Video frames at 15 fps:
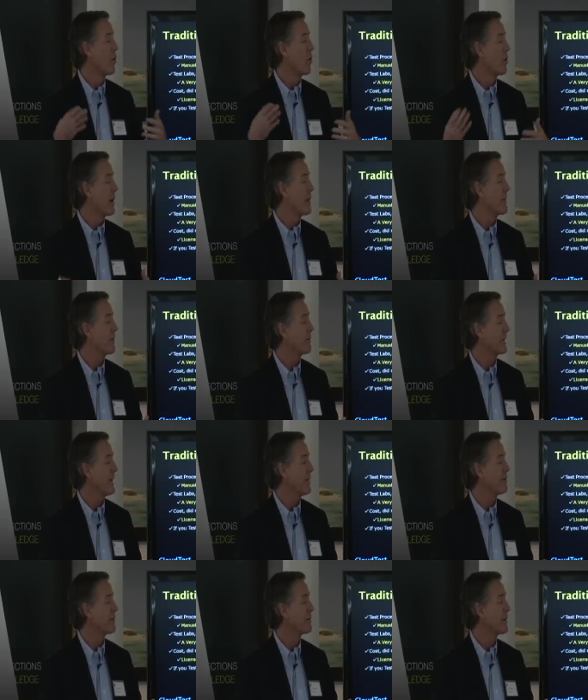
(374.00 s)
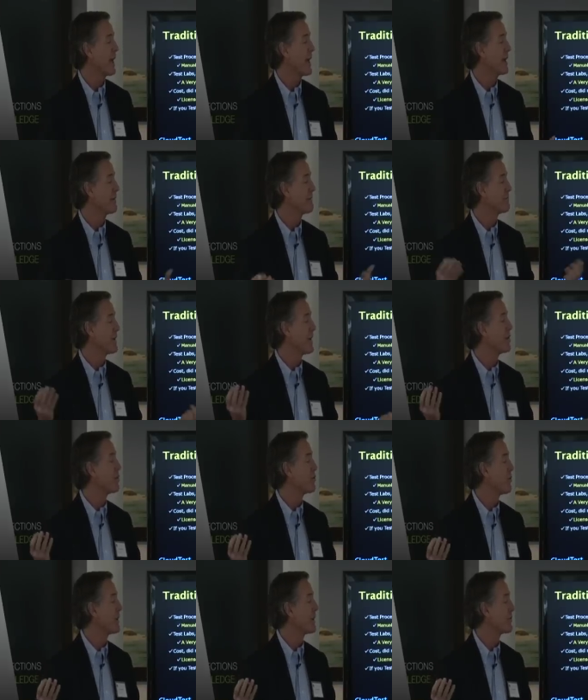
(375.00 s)
or web applications had 10 to
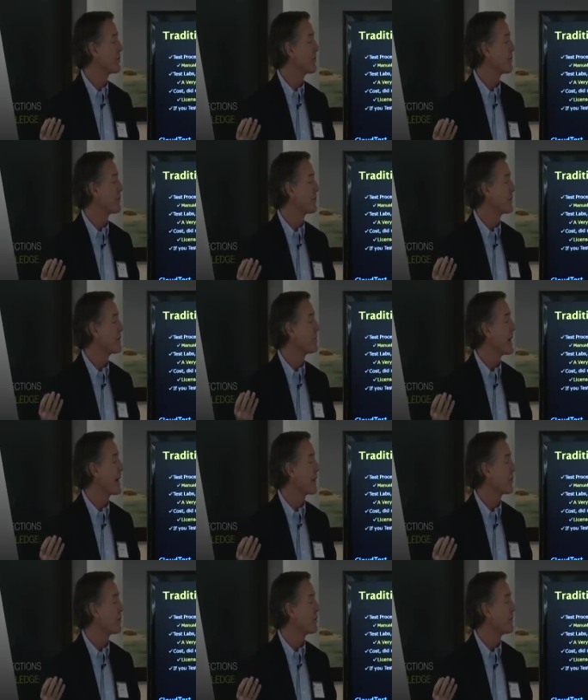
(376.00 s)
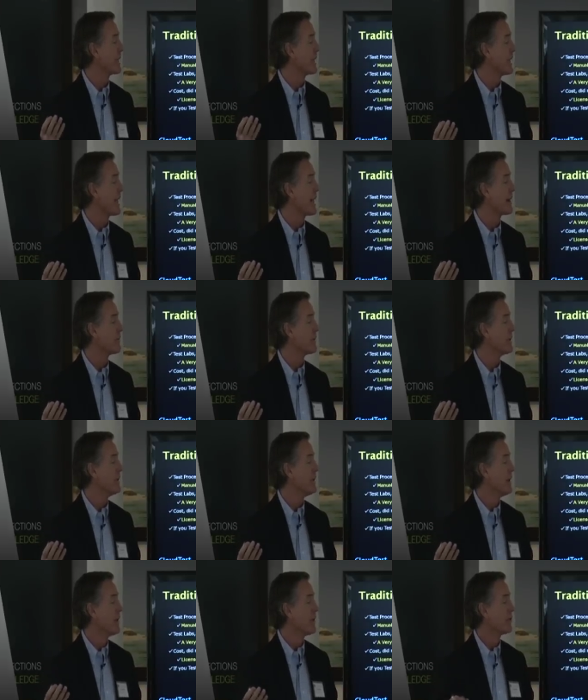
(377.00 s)
20 servers in a back room in a lab.
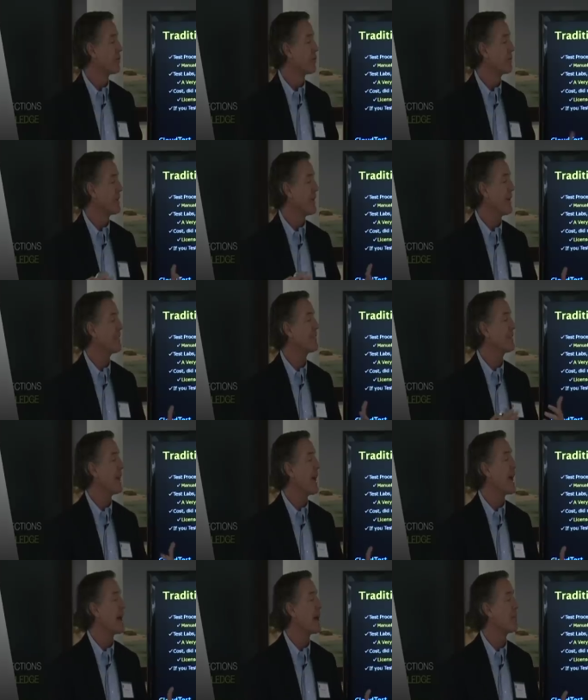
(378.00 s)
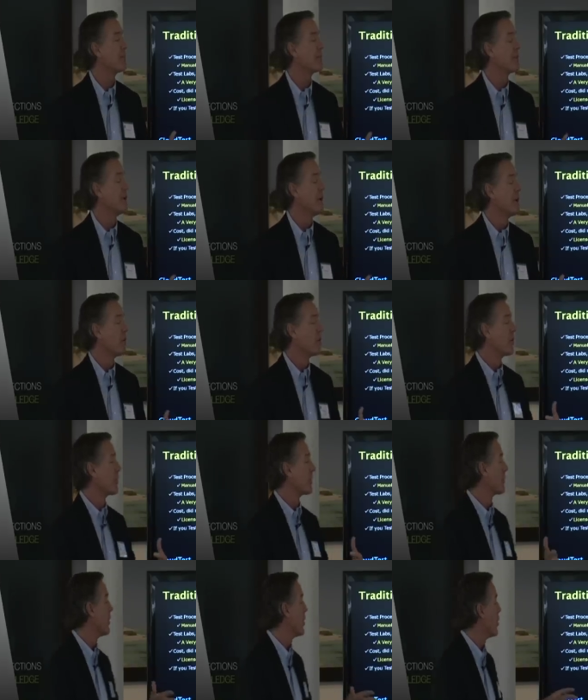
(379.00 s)
So test labs were